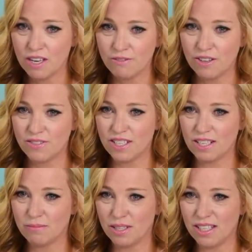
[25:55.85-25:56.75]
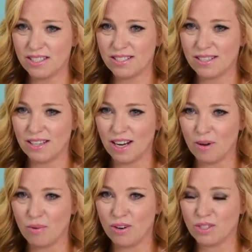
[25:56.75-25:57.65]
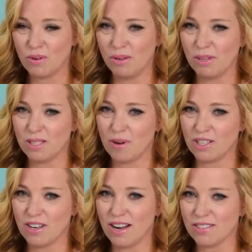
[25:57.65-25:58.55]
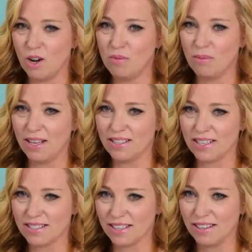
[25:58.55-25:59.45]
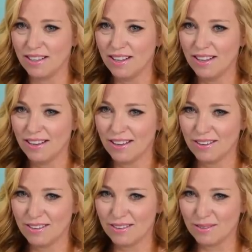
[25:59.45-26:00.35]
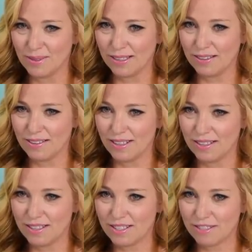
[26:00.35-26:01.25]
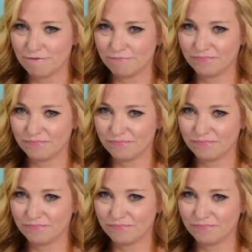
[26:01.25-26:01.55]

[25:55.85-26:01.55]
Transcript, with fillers: 15 minutes to the airport, 20 minutes back to her house. I hope you made it, Desi. Oh my gosh.